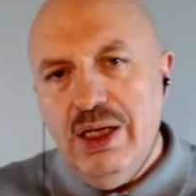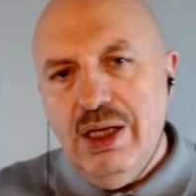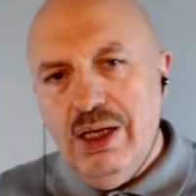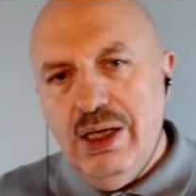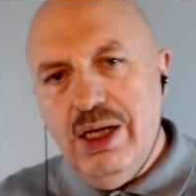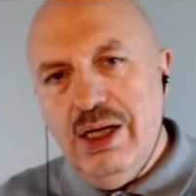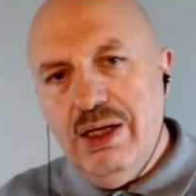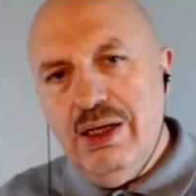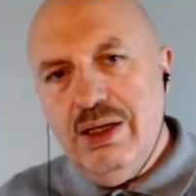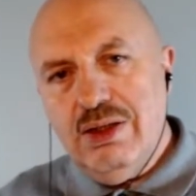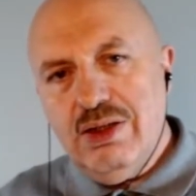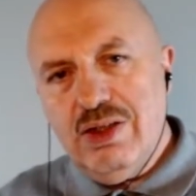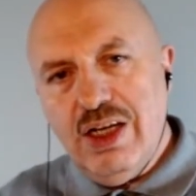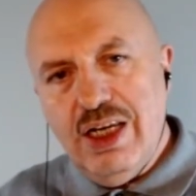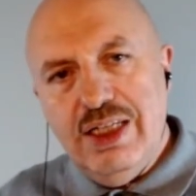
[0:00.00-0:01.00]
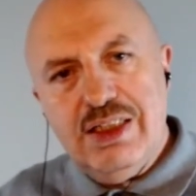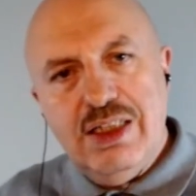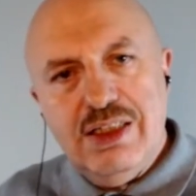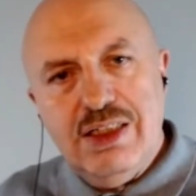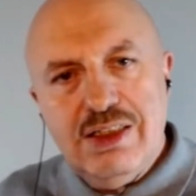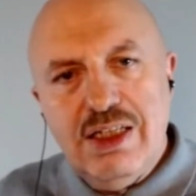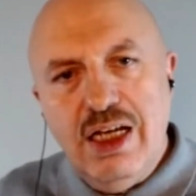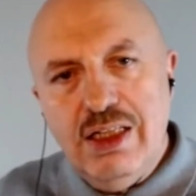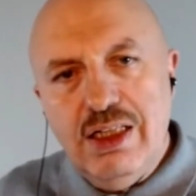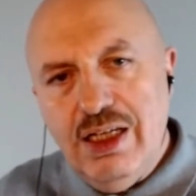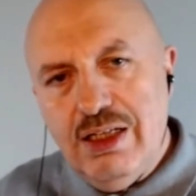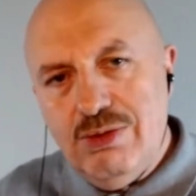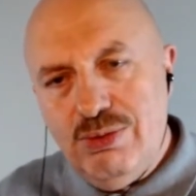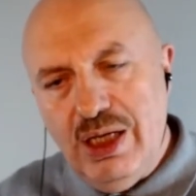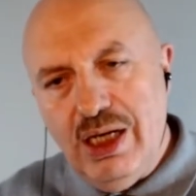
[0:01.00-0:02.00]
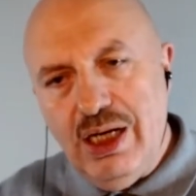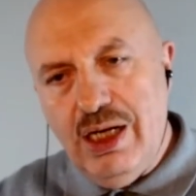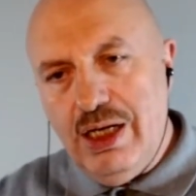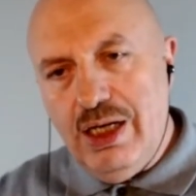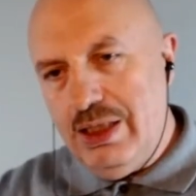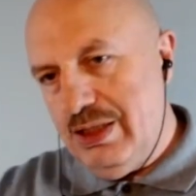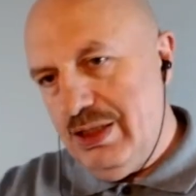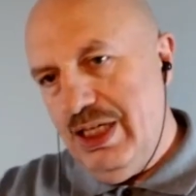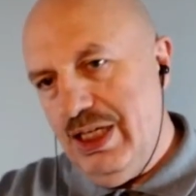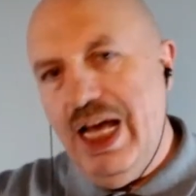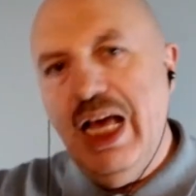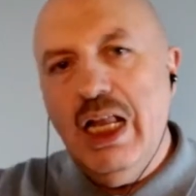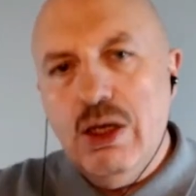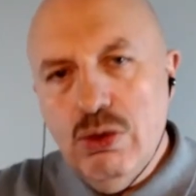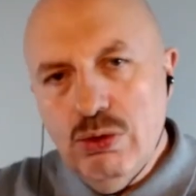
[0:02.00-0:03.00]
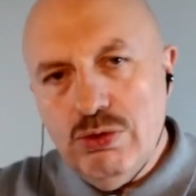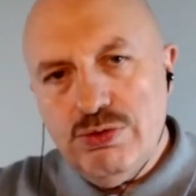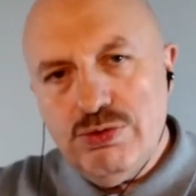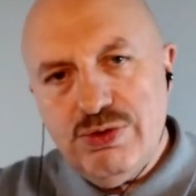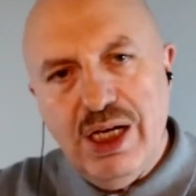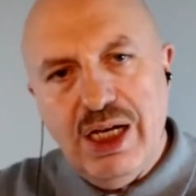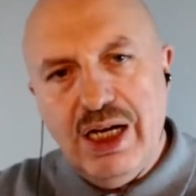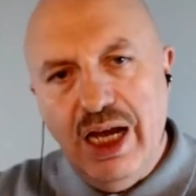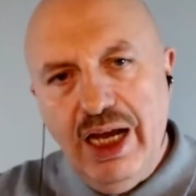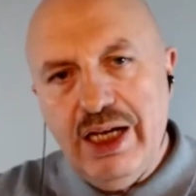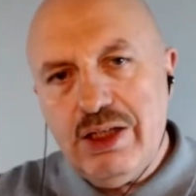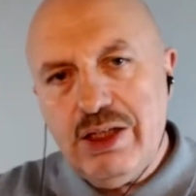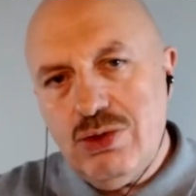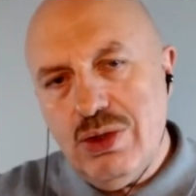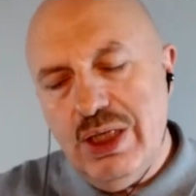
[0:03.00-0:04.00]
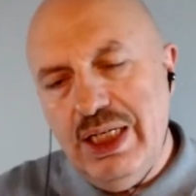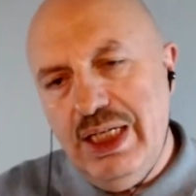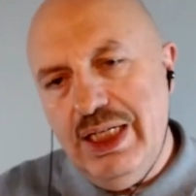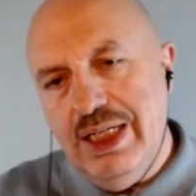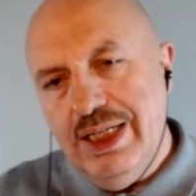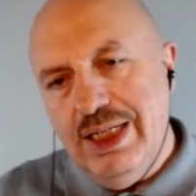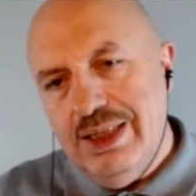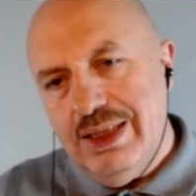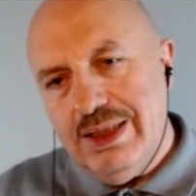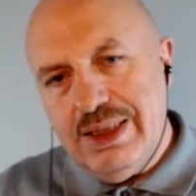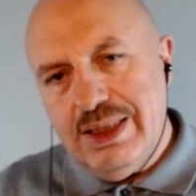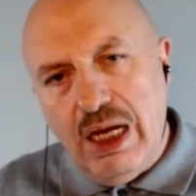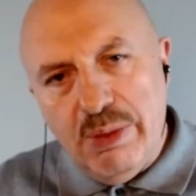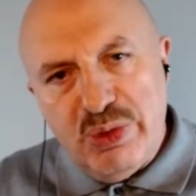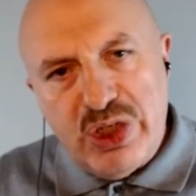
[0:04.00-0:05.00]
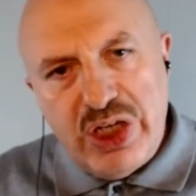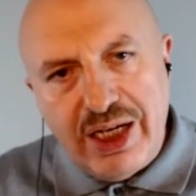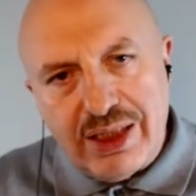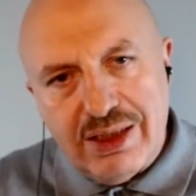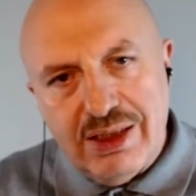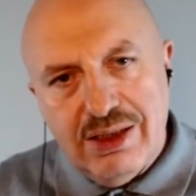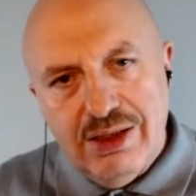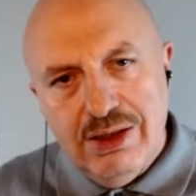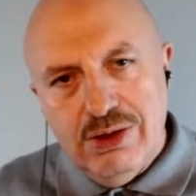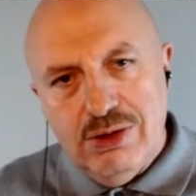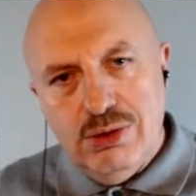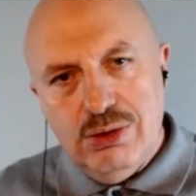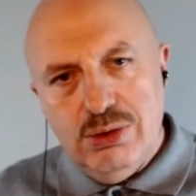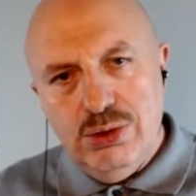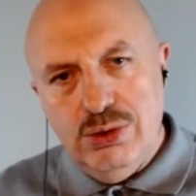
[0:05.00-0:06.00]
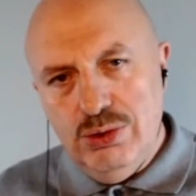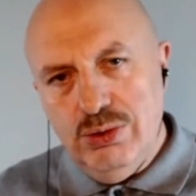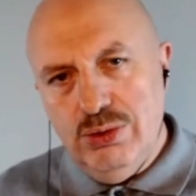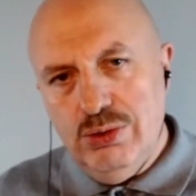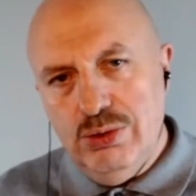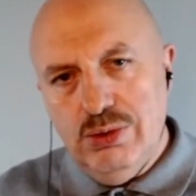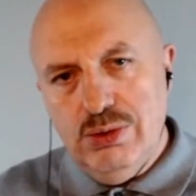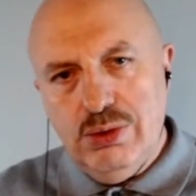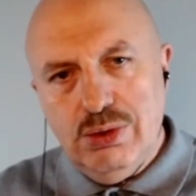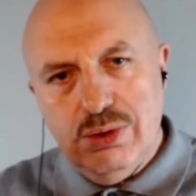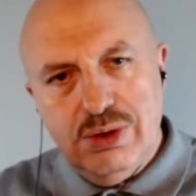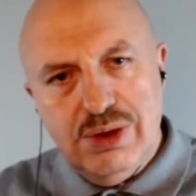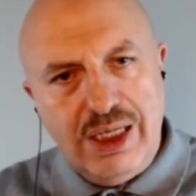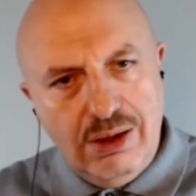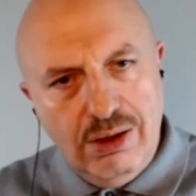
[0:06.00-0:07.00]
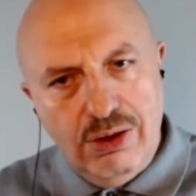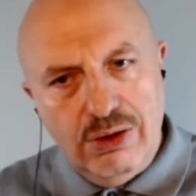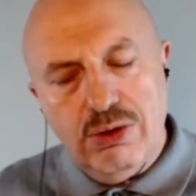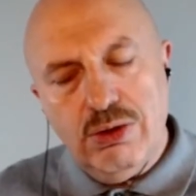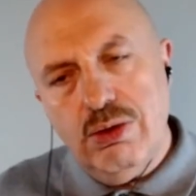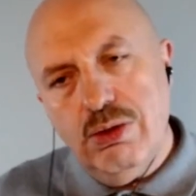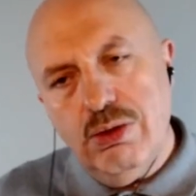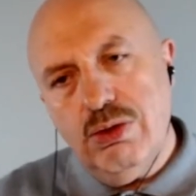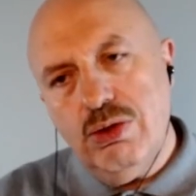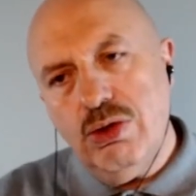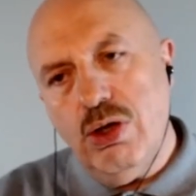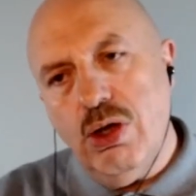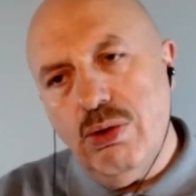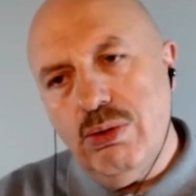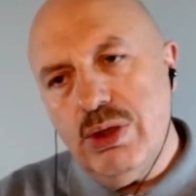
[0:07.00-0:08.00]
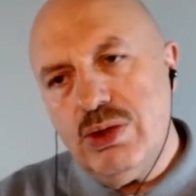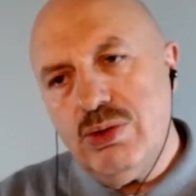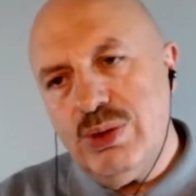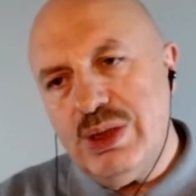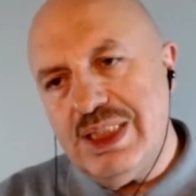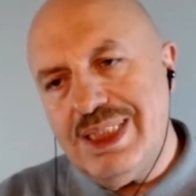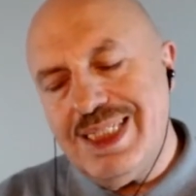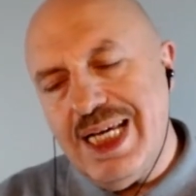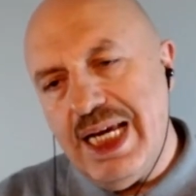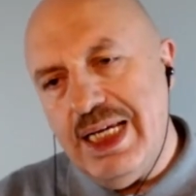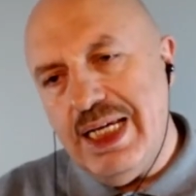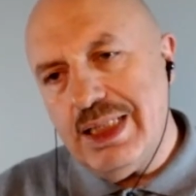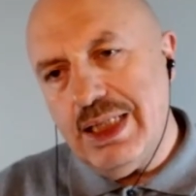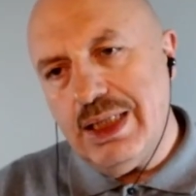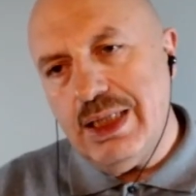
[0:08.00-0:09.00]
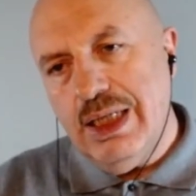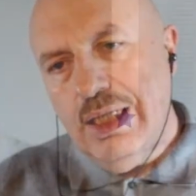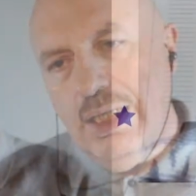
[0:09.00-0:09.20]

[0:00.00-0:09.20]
religion. It is not that we are aloof. We are actually subject to secular knowledge, which is changing